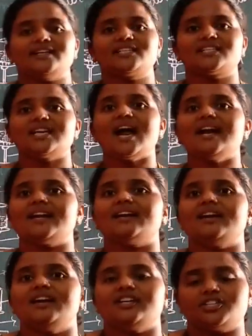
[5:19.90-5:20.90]
started
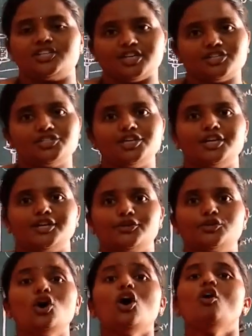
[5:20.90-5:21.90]
changing into
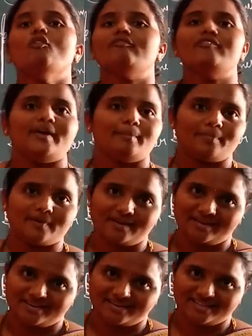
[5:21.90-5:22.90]

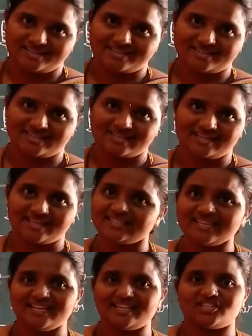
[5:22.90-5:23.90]
vapors.
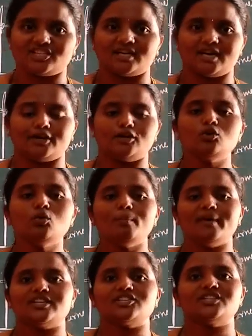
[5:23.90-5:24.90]
Isn't it, children? Two
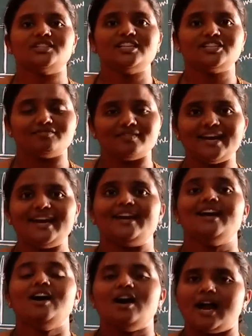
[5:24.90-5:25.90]
major things we
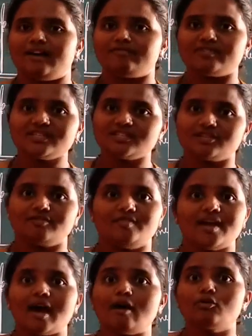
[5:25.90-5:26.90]
did. At first, we
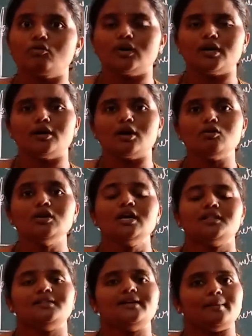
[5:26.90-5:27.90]
have noted down
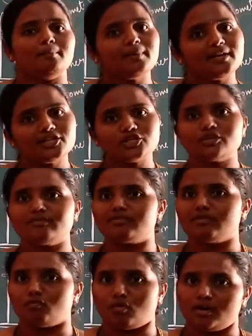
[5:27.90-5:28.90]
the temperature of the
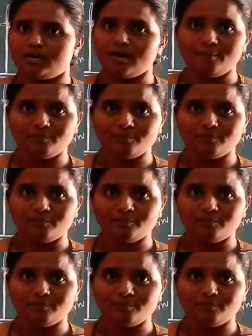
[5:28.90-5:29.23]
water.